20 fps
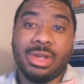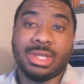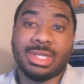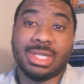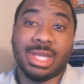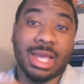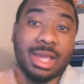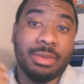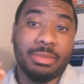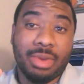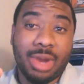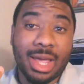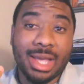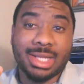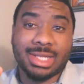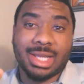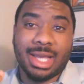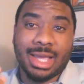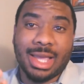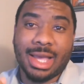second
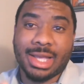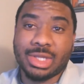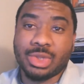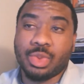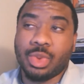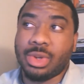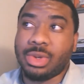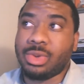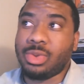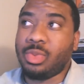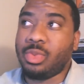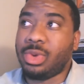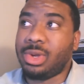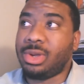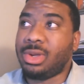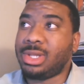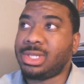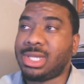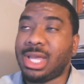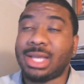place, I guess, would,
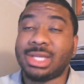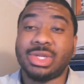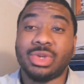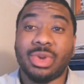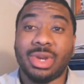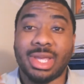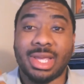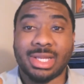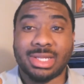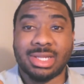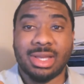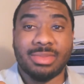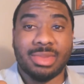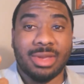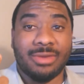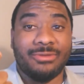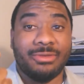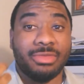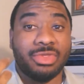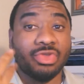would is actually going to get
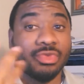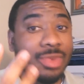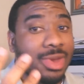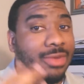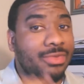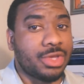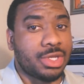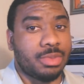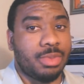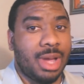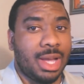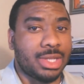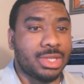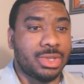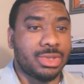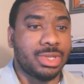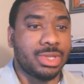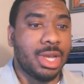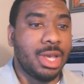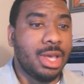something from three of the
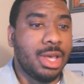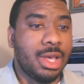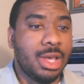sponsors.